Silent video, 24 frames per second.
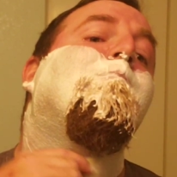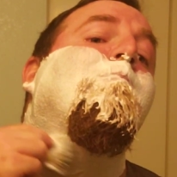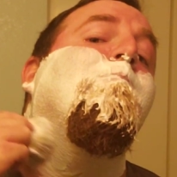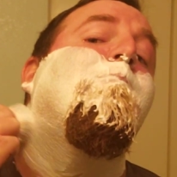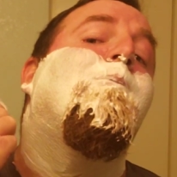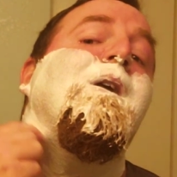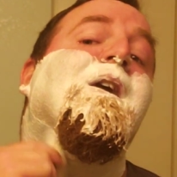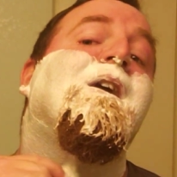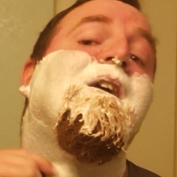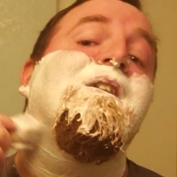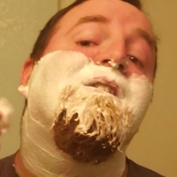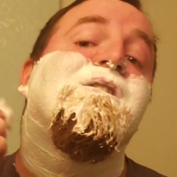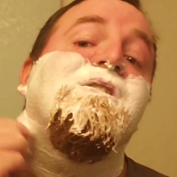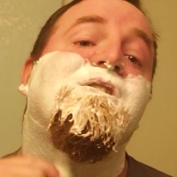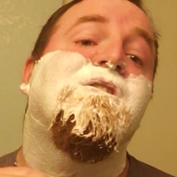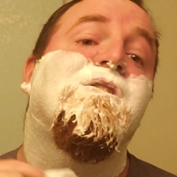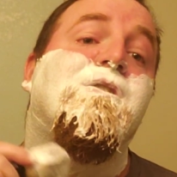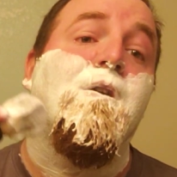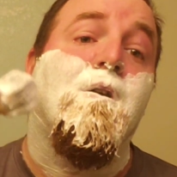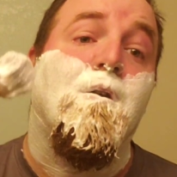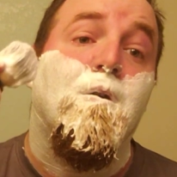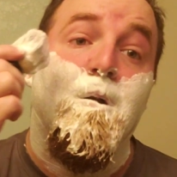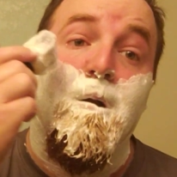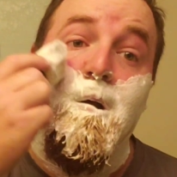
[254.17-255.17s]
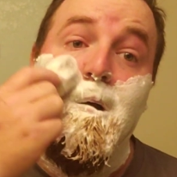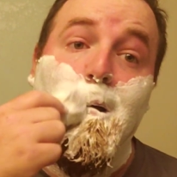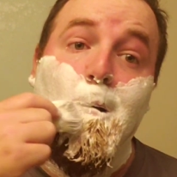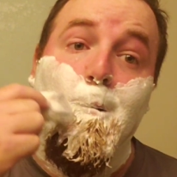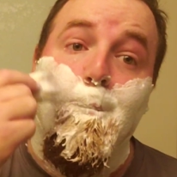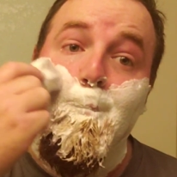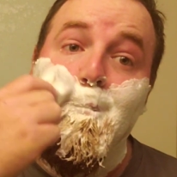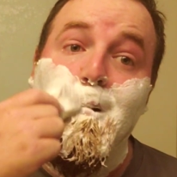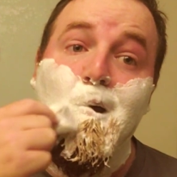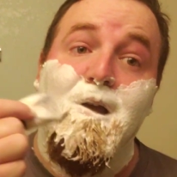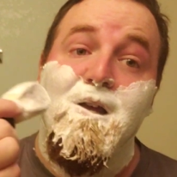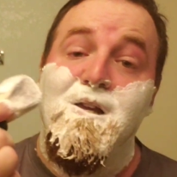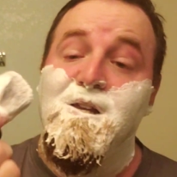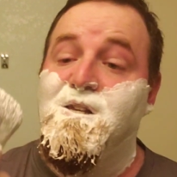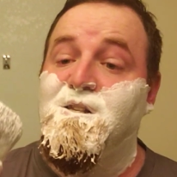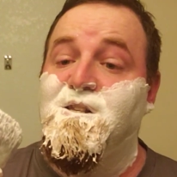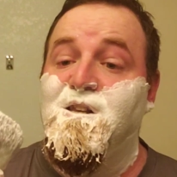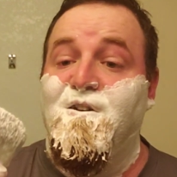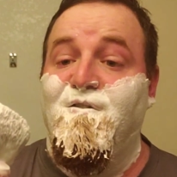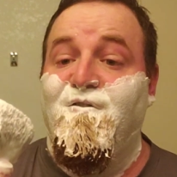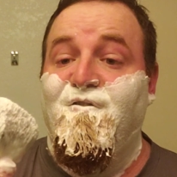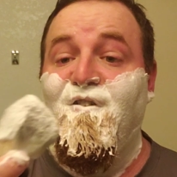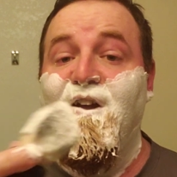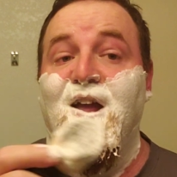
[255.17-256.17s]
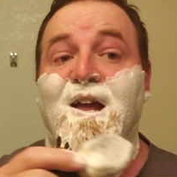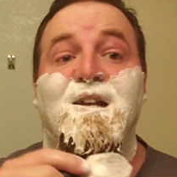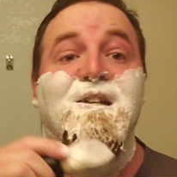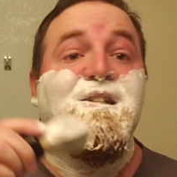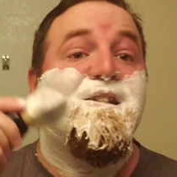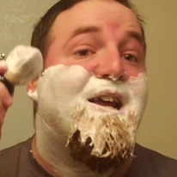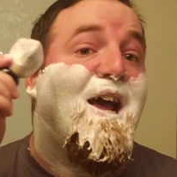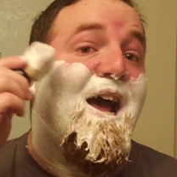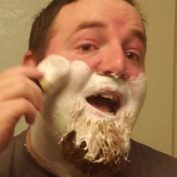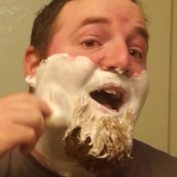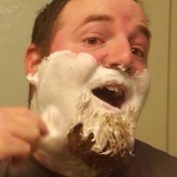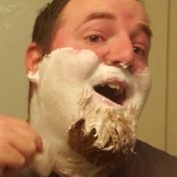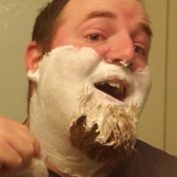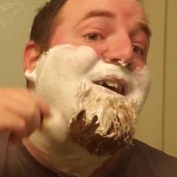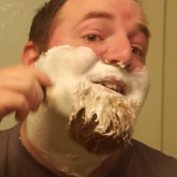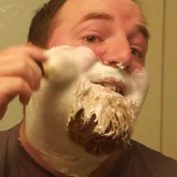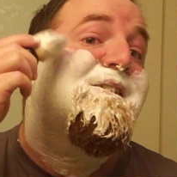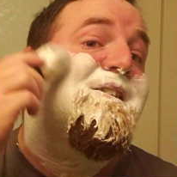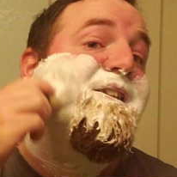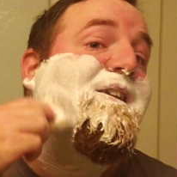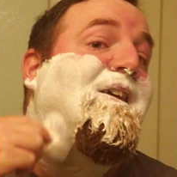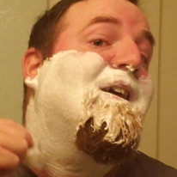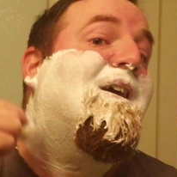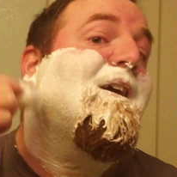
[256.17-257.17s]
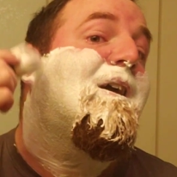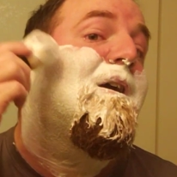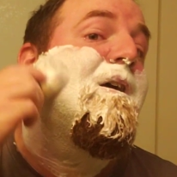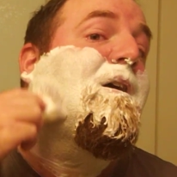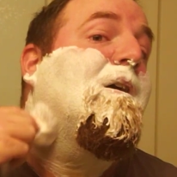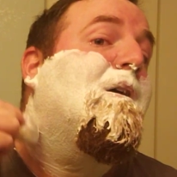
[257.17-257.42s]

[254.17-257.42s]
by Sterling is a fantastic